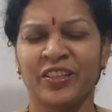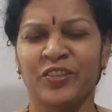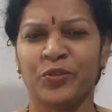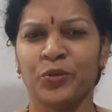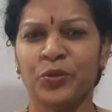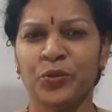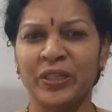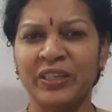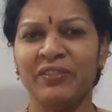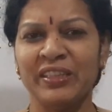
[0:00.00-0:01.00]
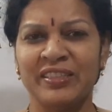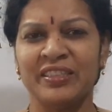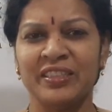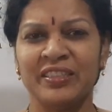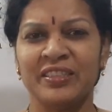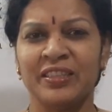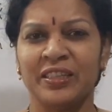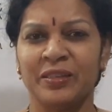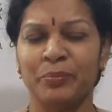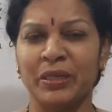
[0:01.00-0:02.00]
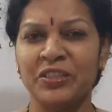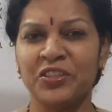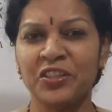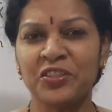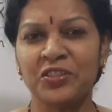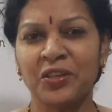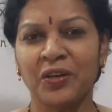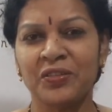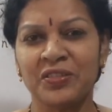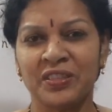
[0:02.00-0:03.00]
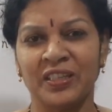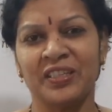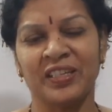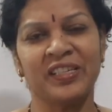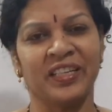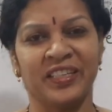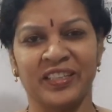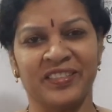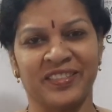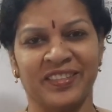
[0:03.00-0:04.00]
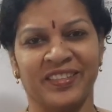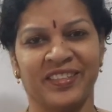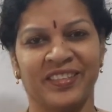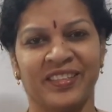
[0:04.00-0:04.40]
So today we'll see measures of central tendency.